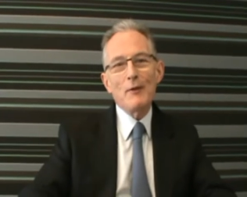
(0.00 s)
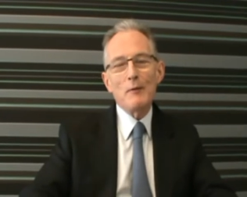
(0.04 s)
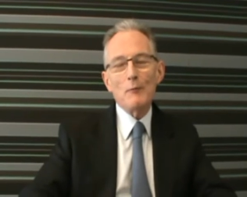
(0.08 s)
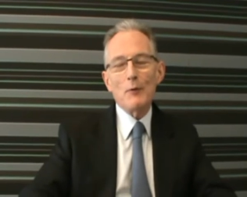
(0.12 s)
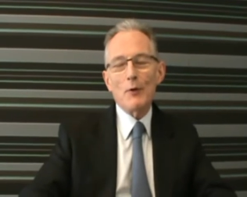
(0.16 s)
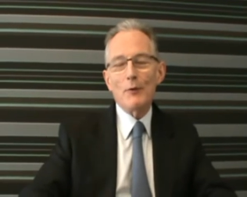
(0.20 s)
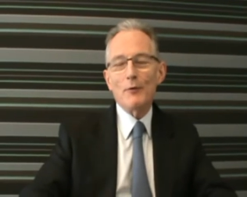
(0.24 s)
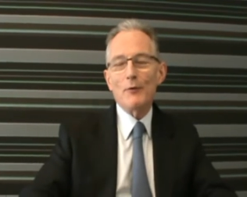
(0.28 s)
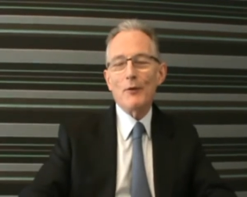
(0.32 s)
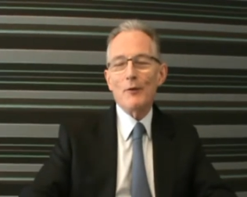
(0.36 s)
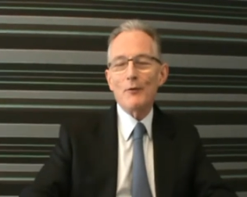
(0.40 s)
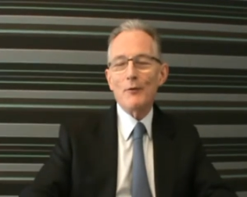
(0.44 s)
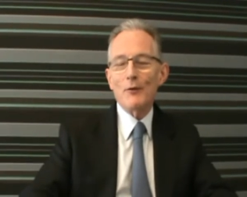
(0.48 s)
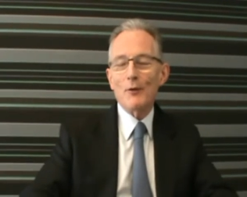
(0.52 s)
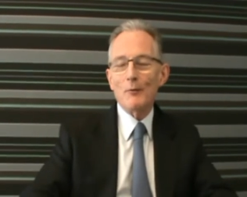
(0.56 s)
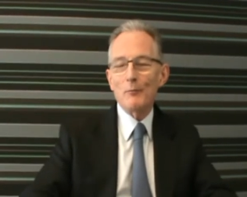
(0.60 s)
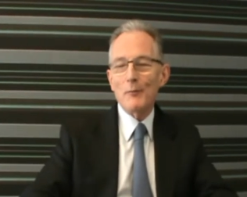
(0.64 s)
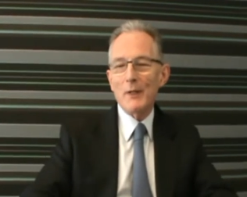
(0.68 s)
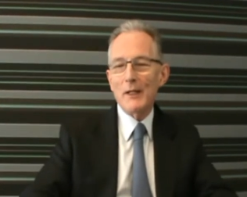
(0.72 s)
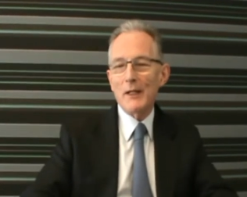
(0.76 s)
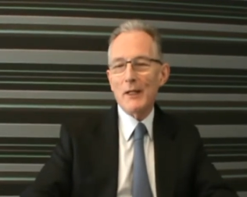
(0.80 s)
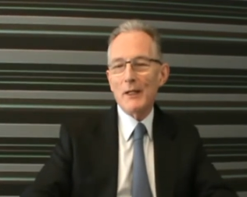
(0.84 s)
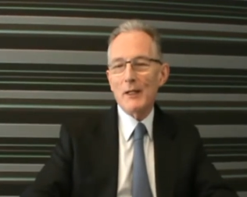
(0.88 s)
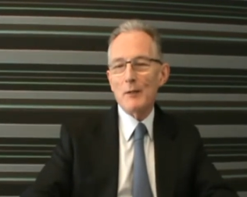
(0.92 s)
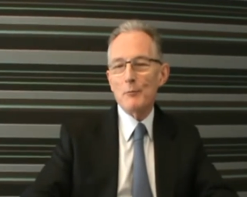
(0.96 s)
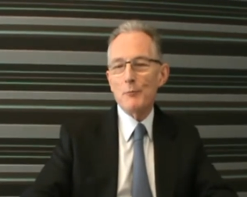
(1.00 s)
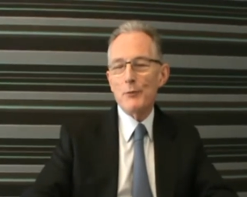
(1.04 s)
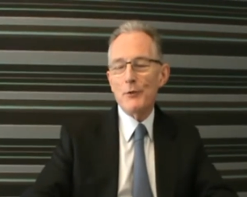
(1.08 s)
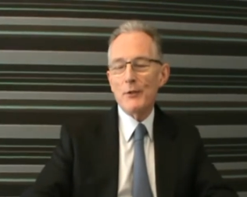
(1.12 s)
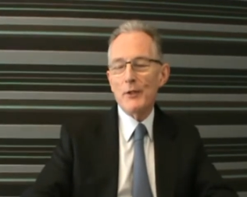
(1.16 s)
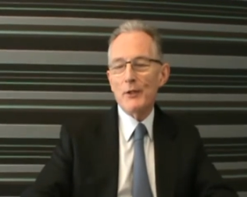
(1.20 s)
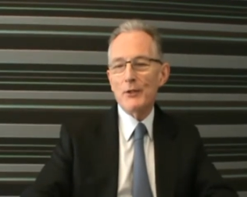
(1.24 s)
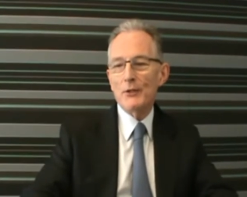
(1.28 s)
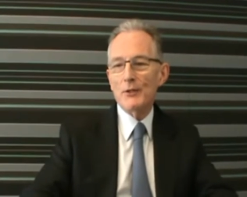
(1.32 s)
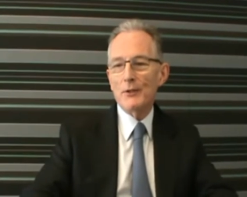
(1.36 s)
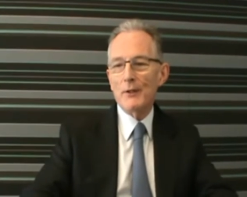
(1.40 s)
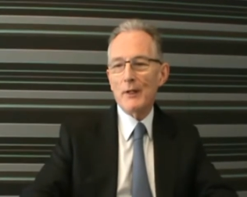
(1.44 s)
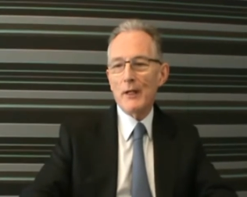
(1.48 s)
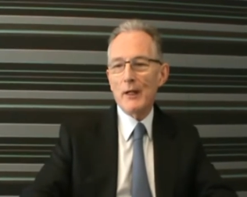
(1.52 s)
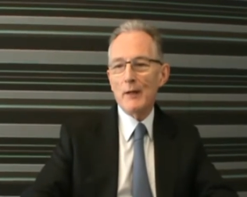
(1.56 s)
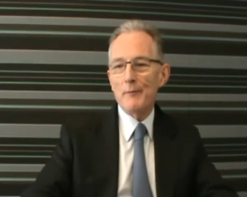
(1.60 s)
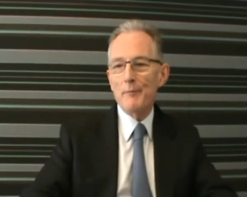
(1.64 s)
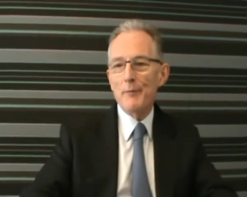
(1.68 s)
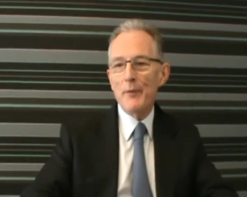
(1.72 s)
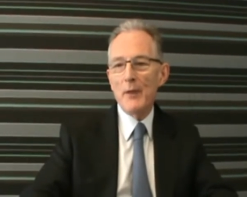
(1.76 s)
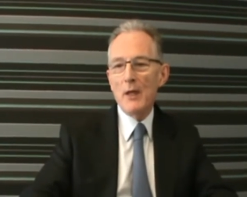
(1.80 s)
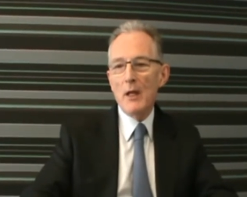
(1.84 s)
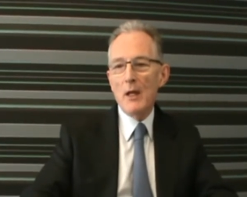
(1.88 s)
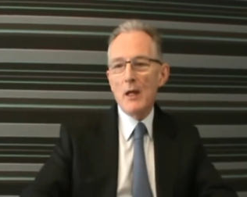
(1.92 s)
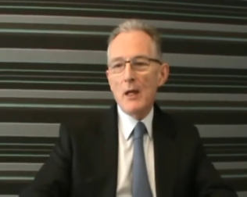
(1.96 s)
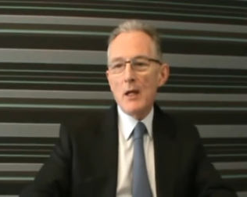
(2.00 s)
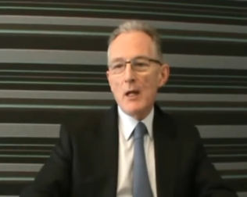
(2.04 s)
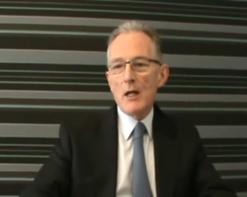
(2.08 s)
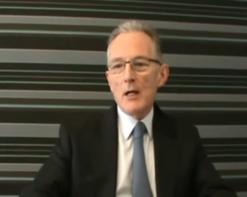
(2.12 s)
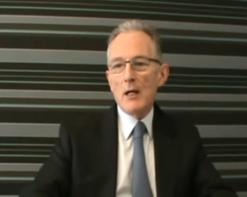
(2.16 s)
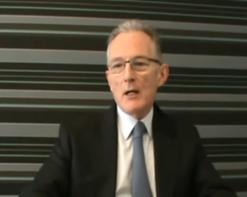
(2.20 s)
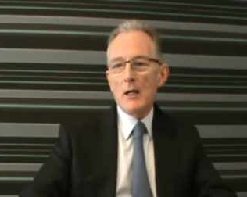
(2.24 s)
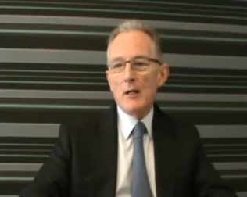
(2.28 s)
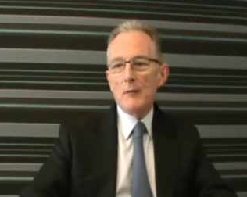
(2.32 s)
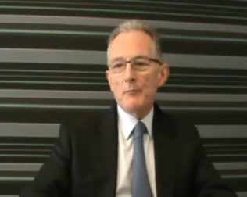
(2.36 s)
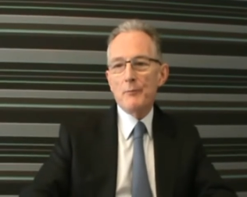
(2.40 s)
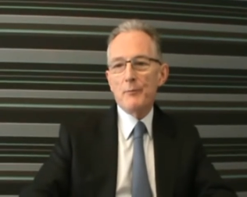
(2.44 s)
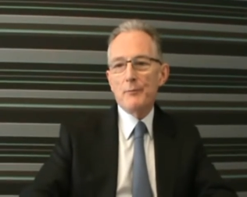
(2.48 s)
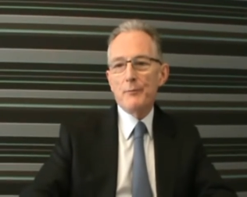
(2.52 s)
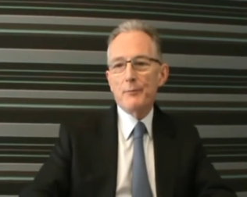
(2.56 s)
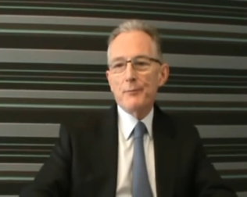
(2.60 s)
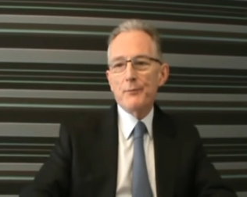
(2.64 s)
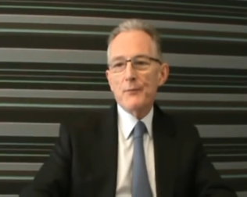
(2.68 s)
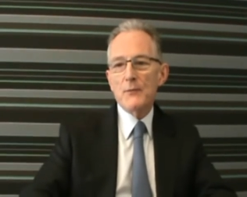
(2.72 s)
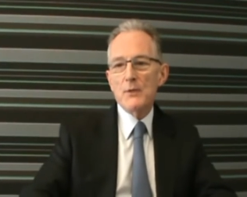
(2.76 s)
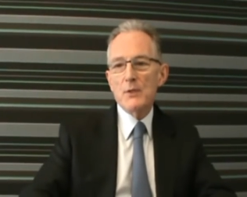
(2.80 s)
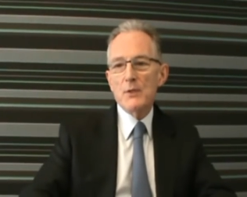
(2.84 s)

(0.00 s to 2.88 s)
I'm not, not, not making a prediction there. Um,